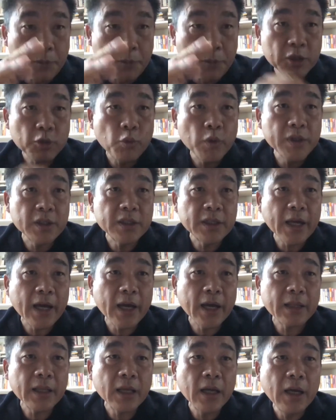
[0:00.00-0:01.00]
Professor Kwon
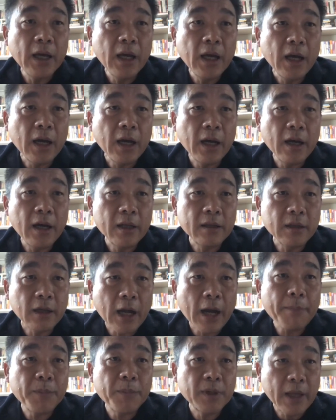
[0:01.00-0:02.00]
said the
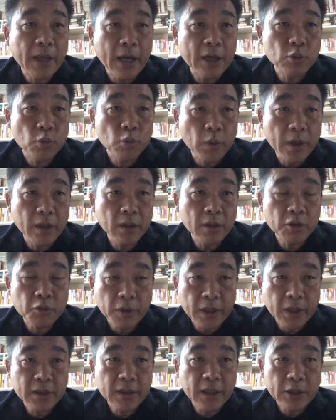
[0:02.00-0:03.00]
government has won
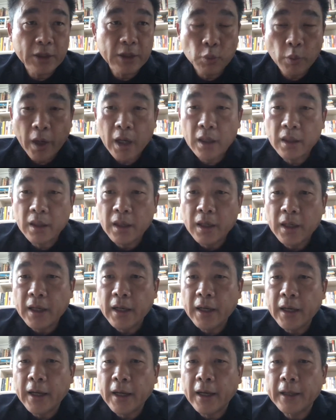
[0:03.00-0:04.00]
trust as well,
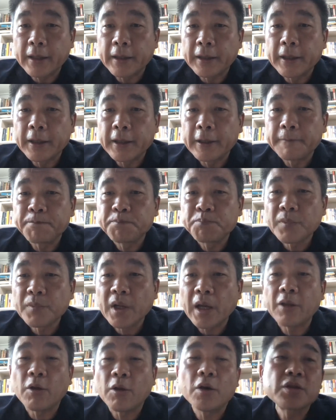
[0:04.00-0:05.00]
and
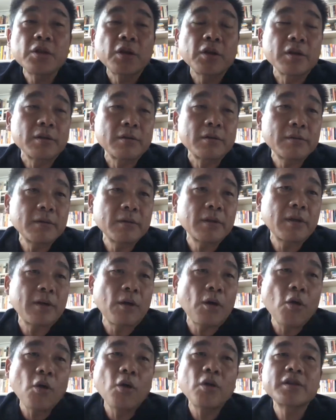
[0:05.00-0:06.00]
also
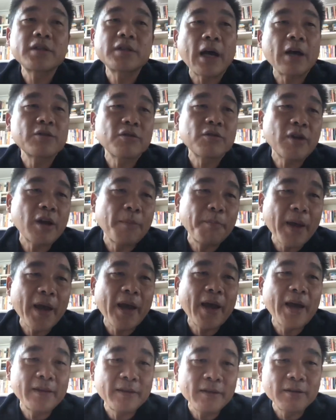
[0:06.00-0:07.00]
all South Korean
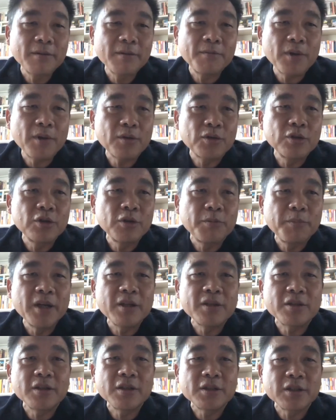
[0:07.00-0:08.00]
men do
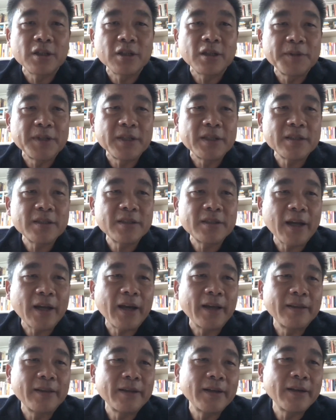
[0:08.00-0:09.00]
military service,
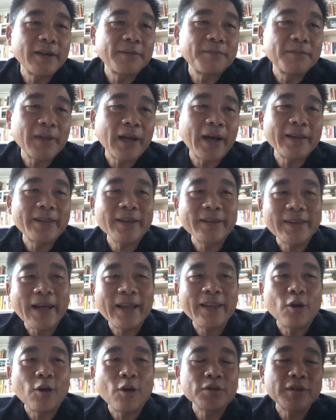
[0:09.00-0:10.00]
and I think
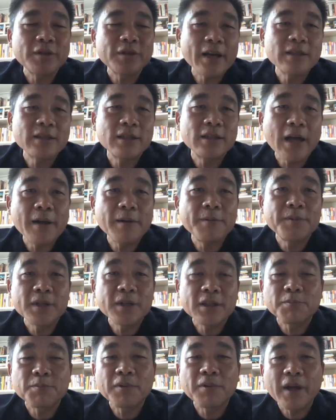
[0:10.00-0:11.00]
that also has helped
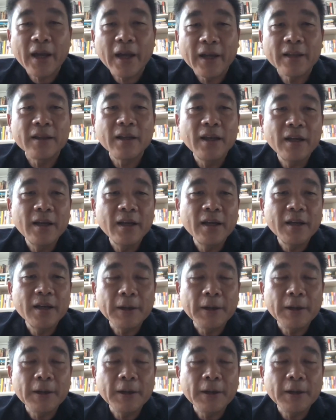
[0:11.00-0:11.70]
explain